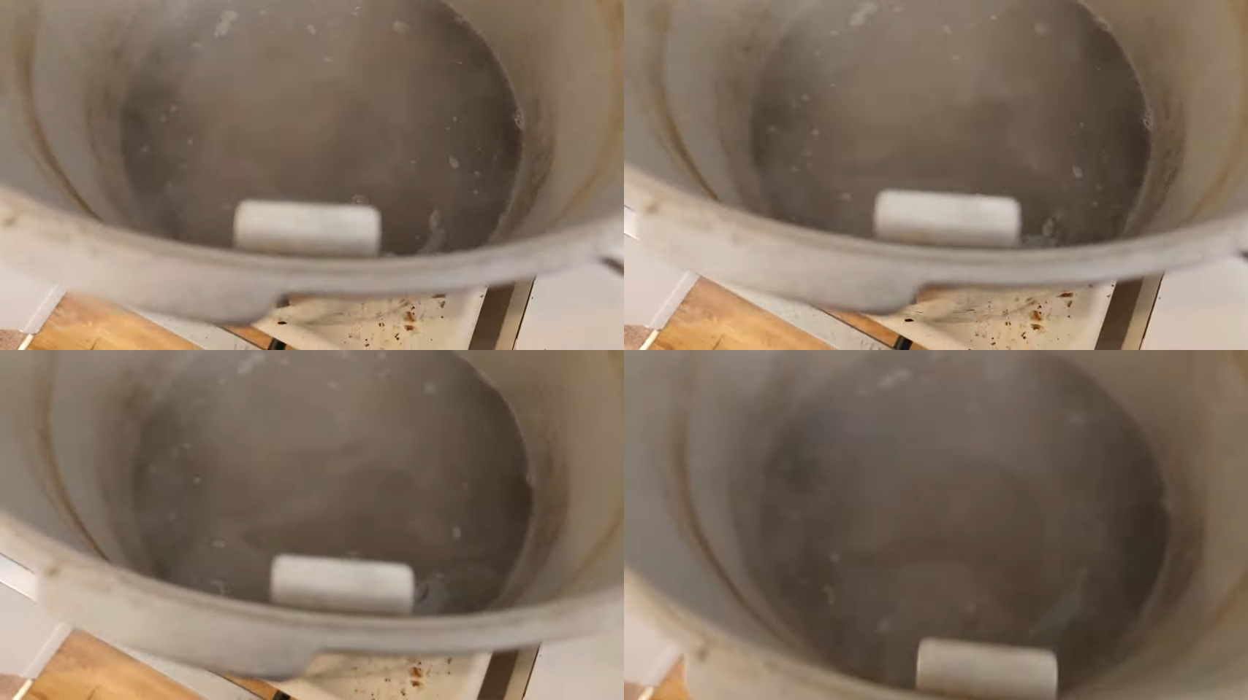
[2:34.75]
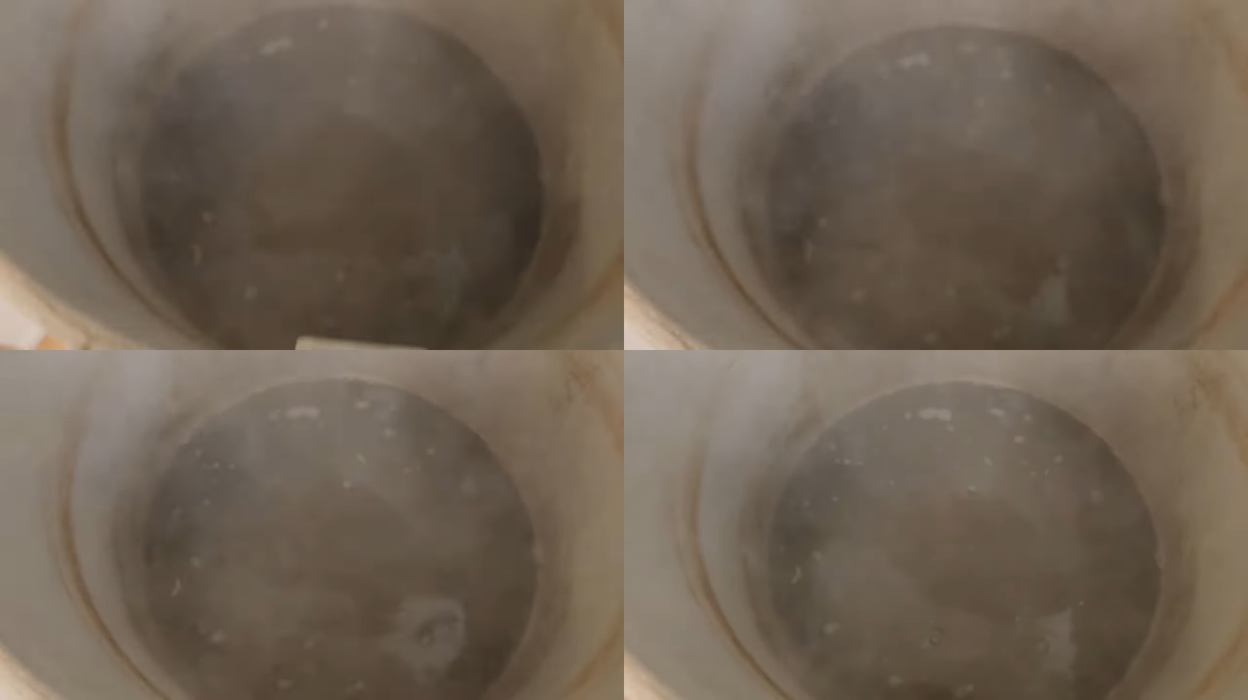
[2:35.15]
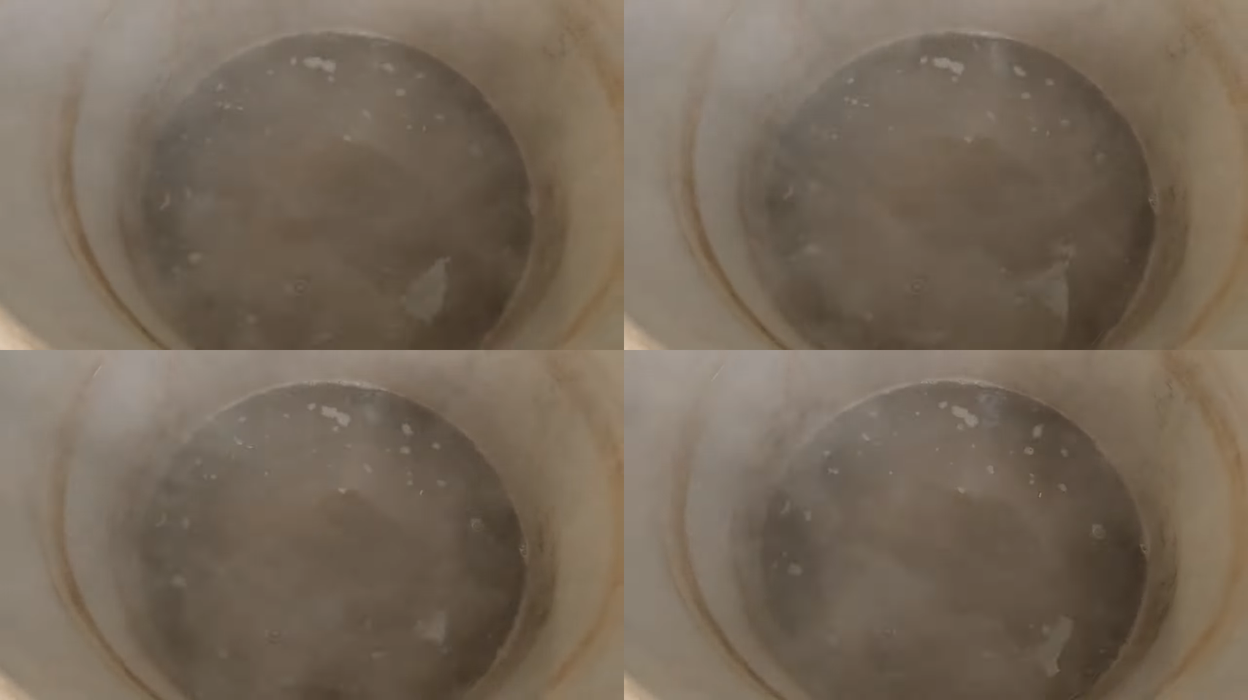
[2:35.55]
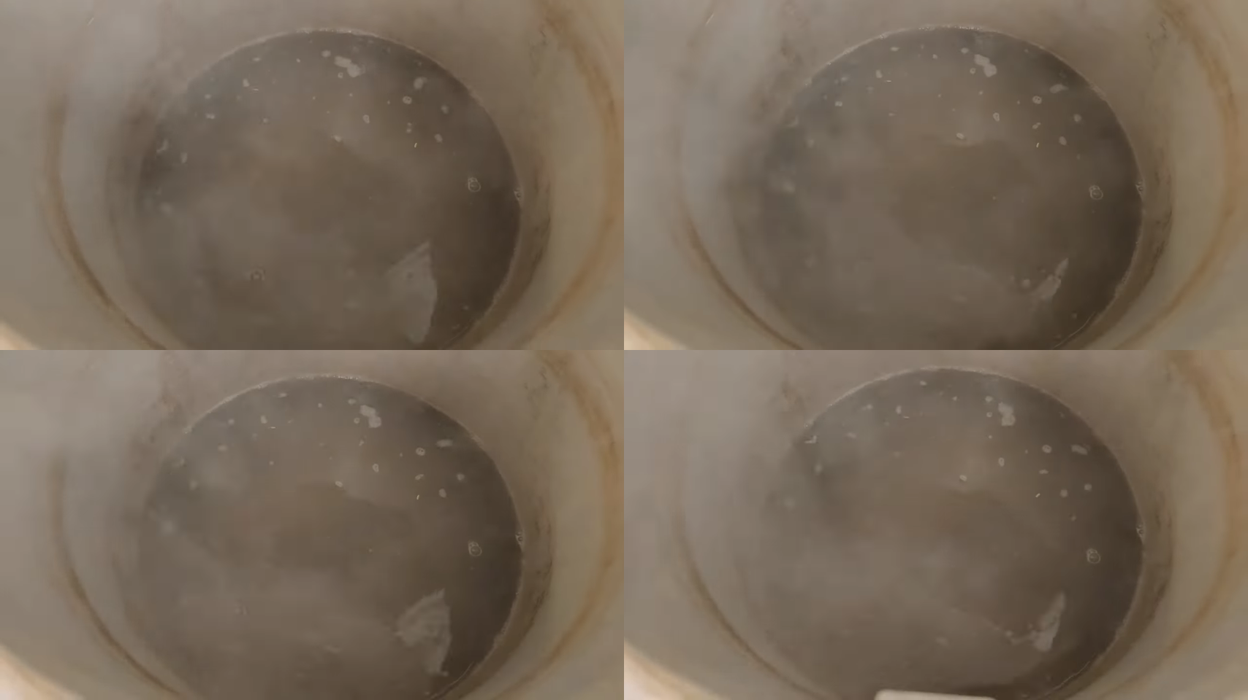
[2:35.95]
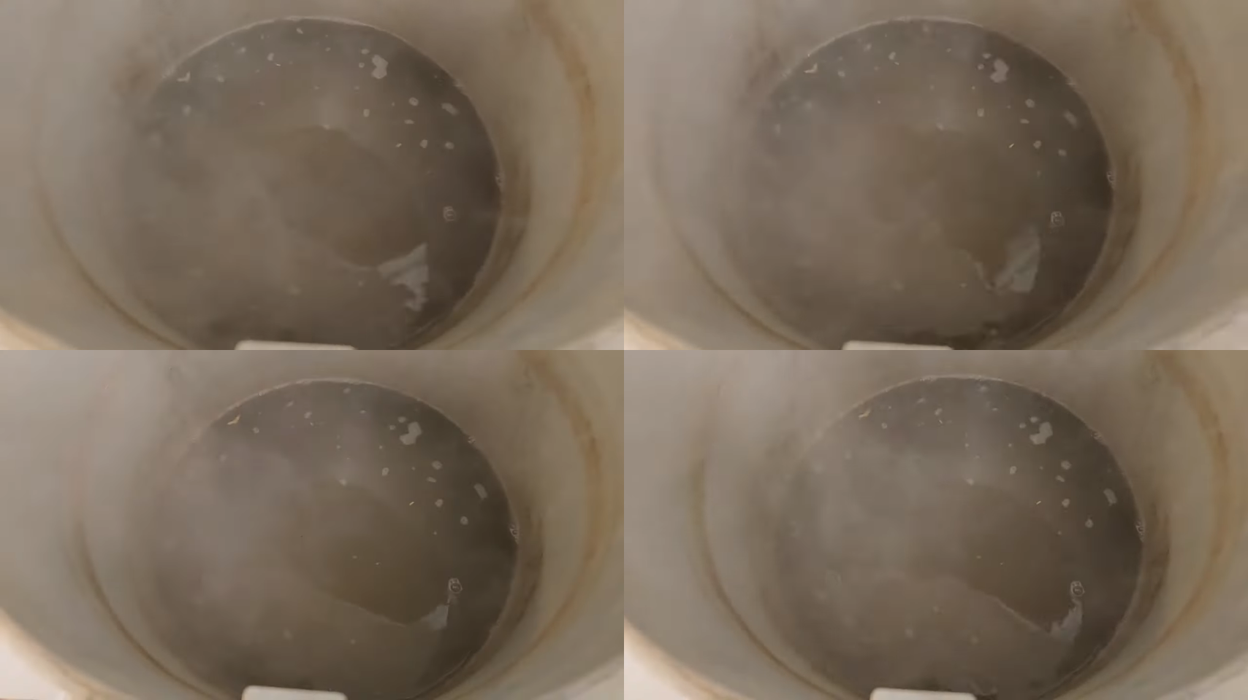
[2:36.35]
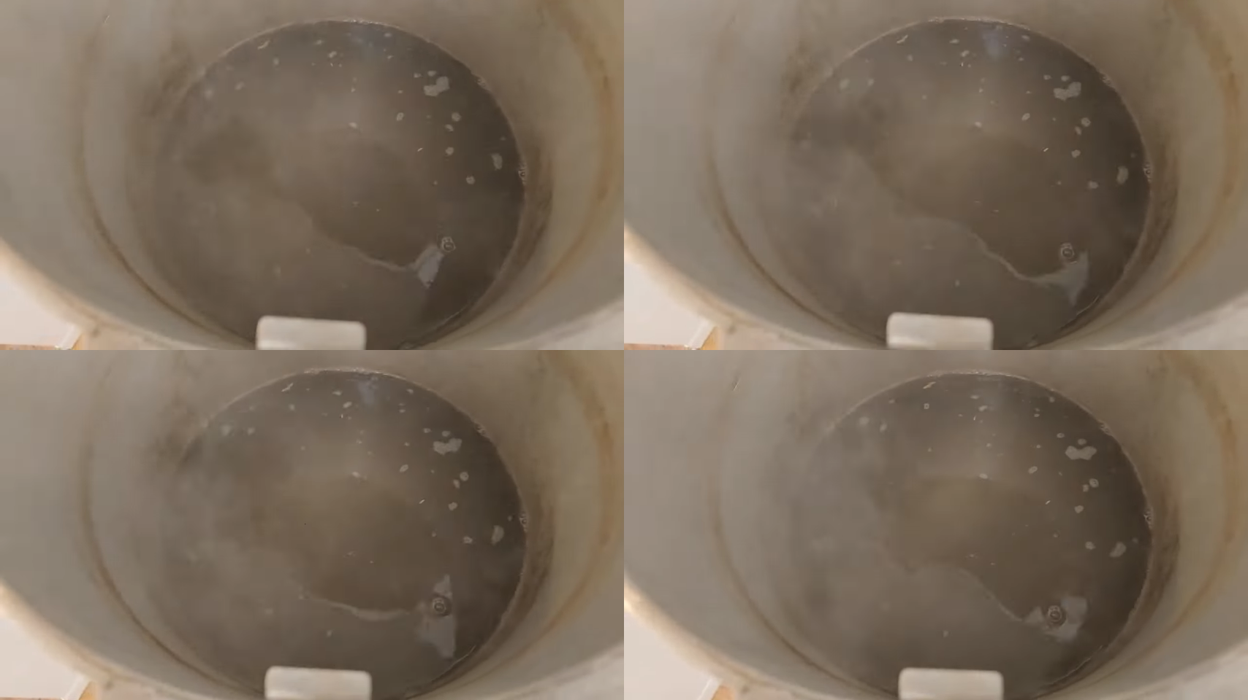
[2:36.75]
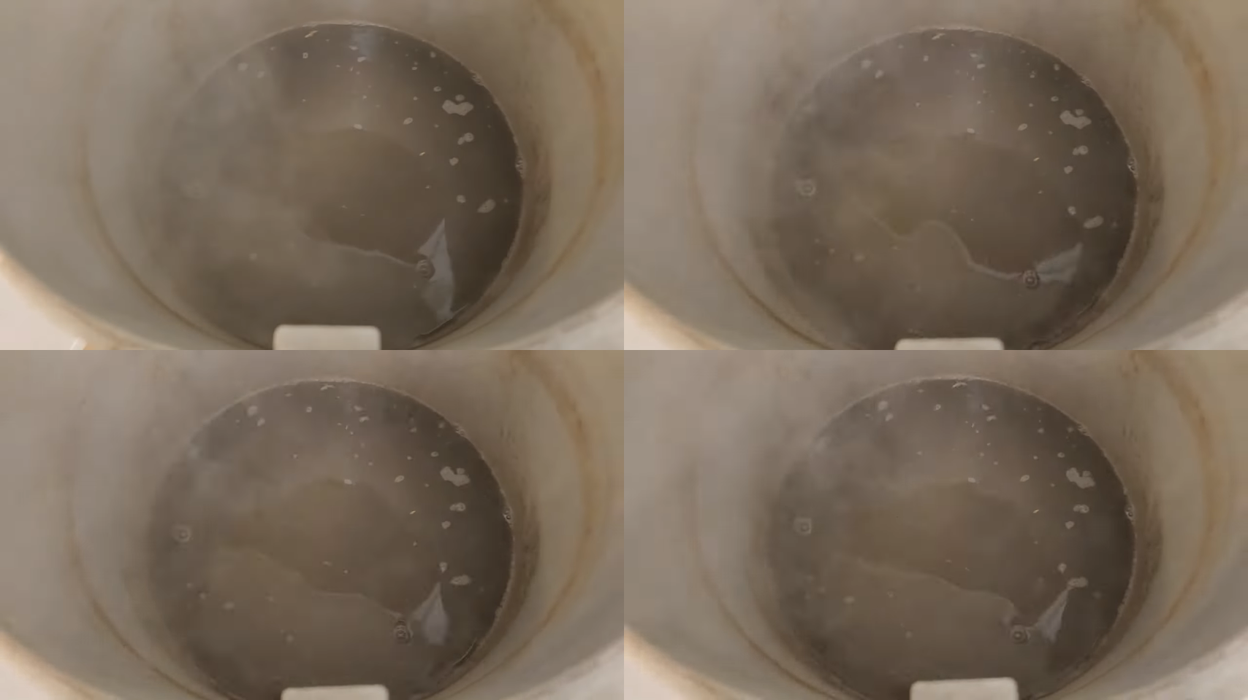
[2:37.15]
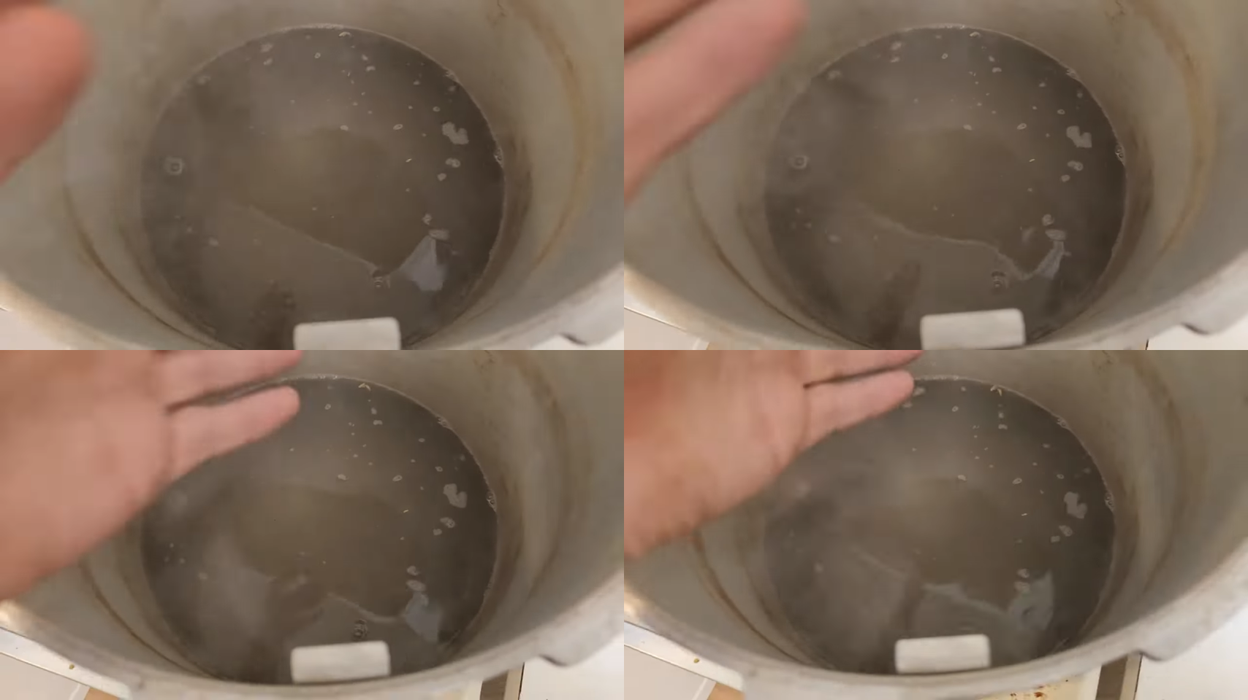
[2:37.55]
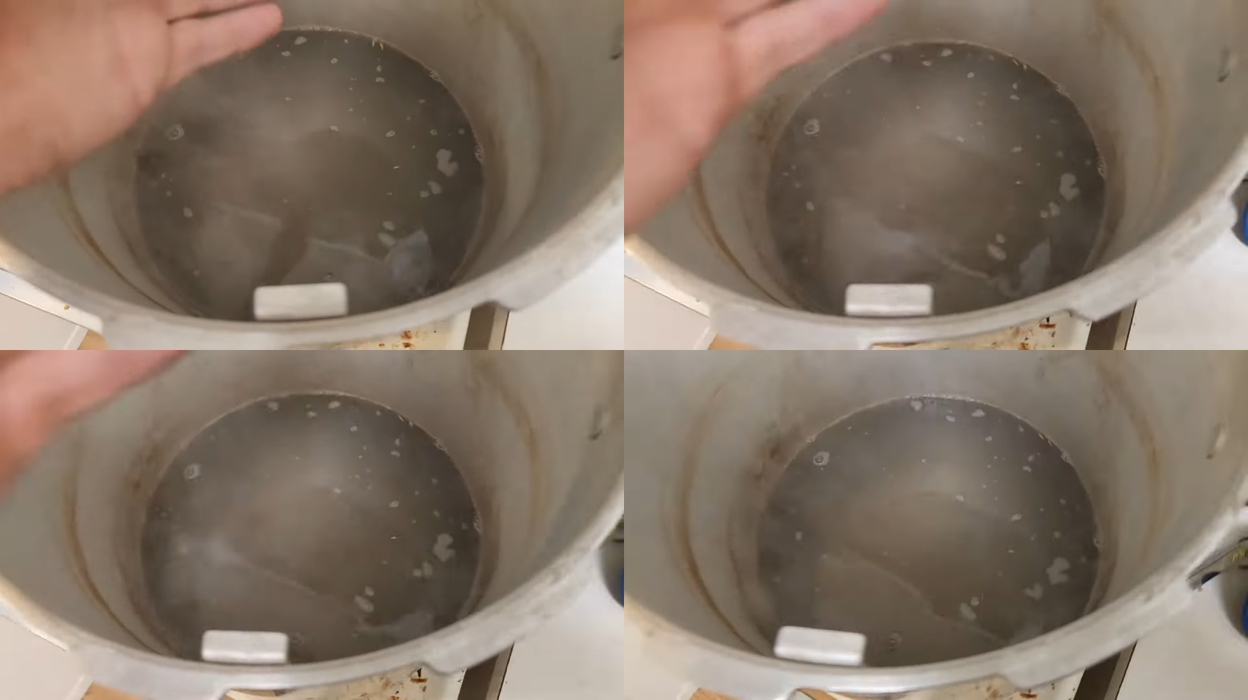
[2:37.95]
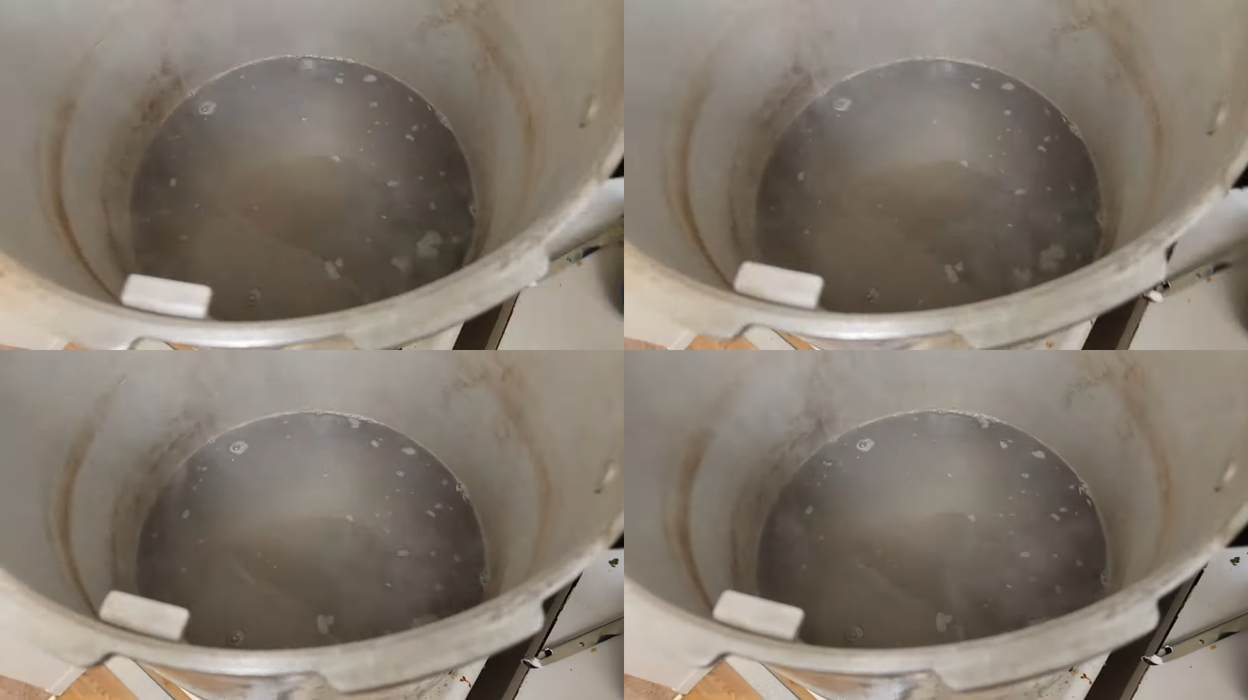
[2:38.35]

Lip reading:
Nobody's mouth can be seen.